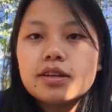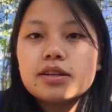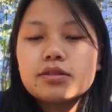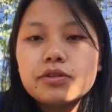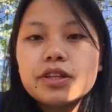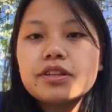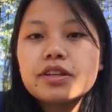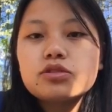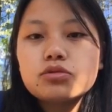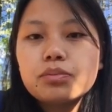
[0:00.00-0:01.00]
The willingness
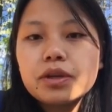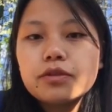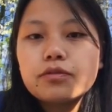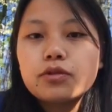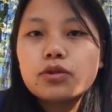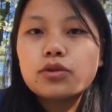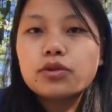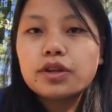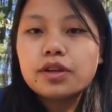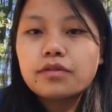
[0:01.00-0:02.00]
to pay for
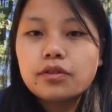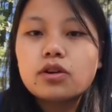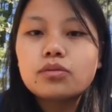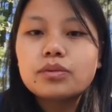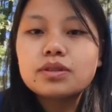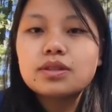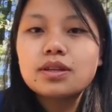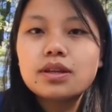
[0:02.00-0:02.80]
an environment,